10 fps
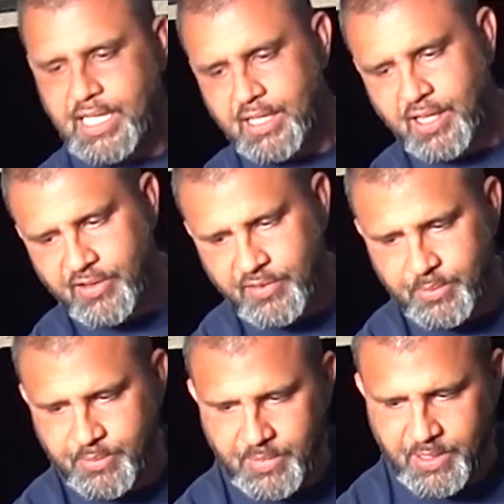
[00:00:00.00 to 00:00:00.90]
I love
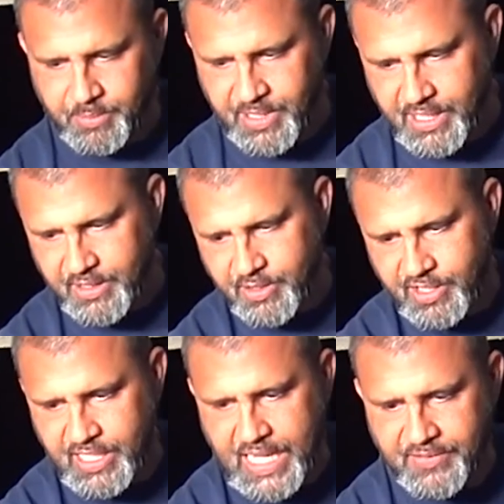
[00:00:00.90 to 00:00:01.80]
them, but they're
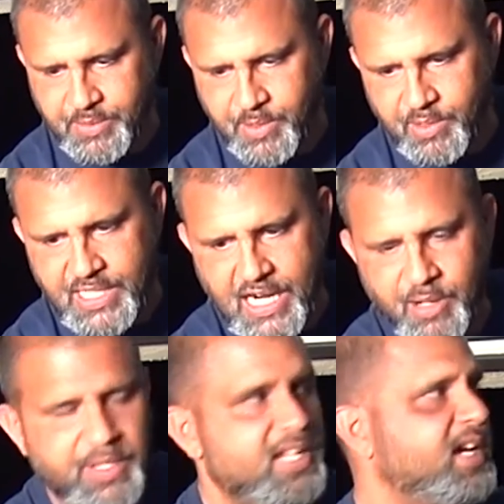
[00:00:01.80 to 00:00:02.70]
going to have to be
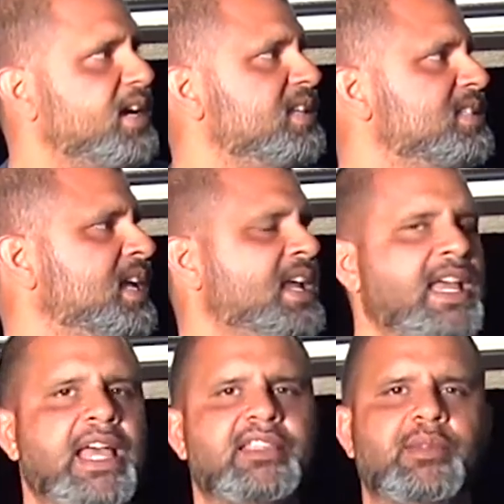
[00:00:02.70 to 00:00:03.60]
retired because
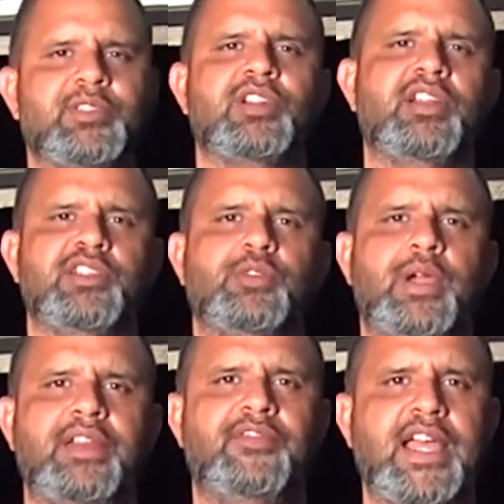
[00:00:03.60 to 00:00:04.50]
as I'm starting to
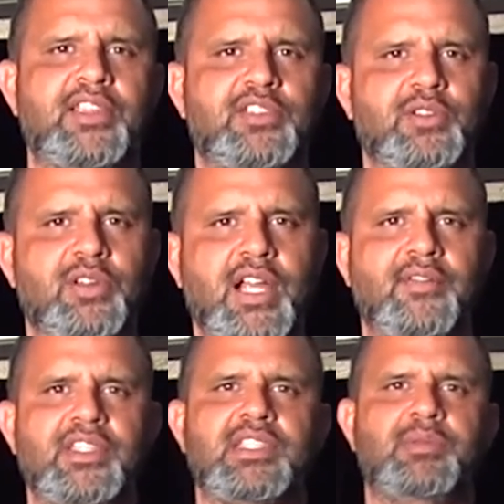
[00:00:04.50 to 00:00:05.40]
ride faster and
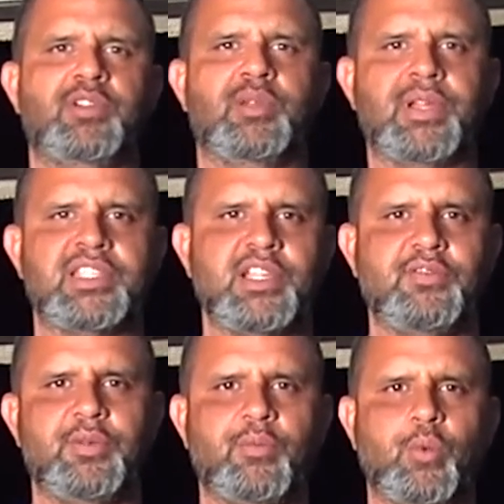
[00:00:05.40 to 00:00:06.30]
obviously putting
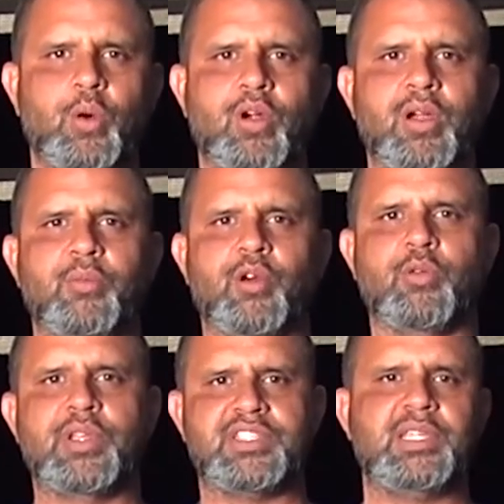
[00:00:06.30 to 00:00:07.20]
myself in more and more
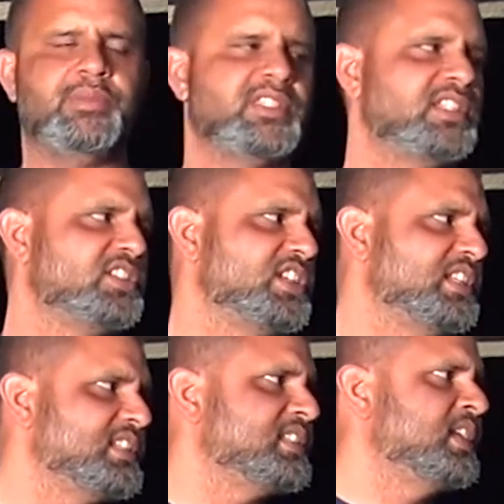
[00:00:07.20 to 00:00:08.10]
risky
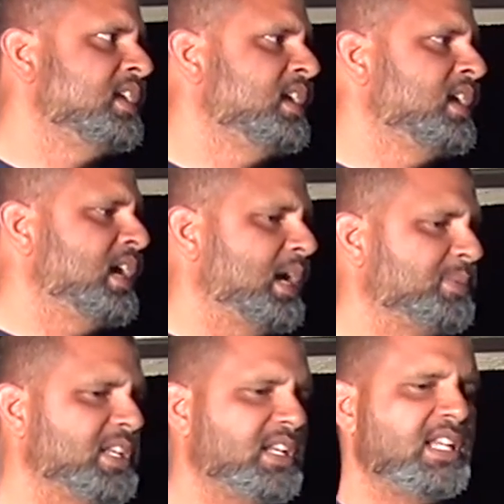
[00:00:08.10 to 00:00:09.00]
positions, I'm
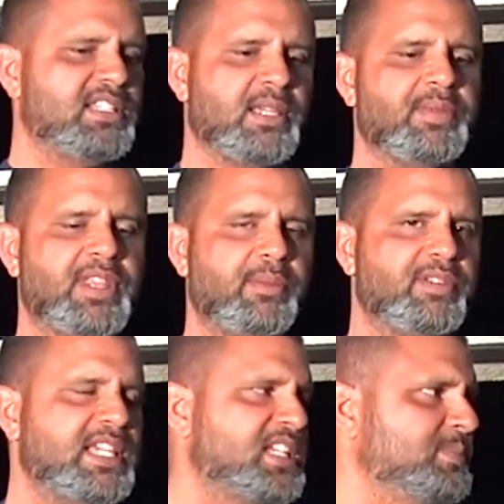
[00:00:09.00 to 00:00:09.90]
going to need something that
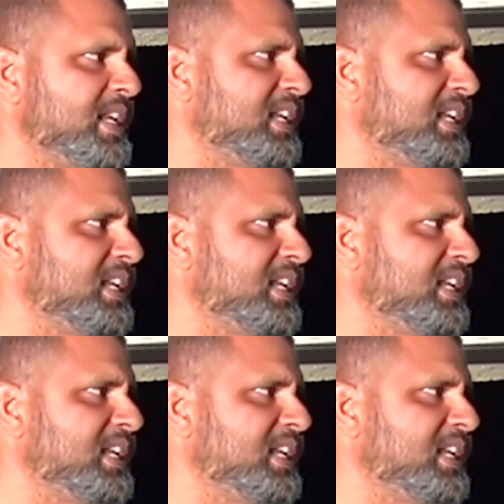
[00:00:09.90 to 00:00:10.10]
protects my